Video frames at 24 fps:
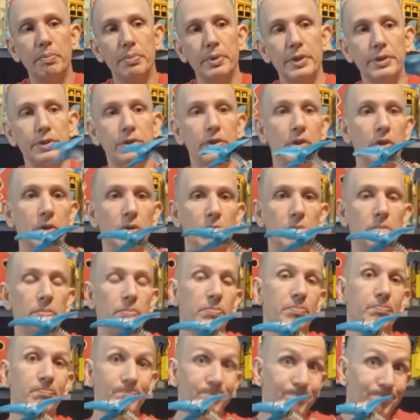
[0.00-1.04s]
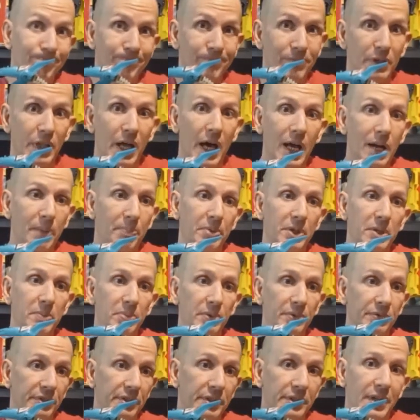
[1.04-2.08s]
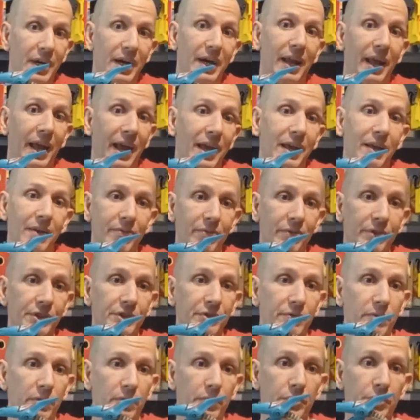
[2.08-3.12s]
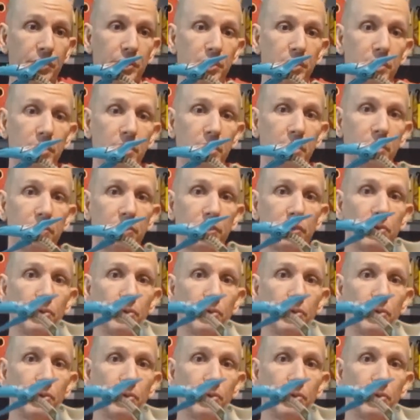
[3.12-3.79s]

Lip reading: But, you know, a lot of people did not have this version of the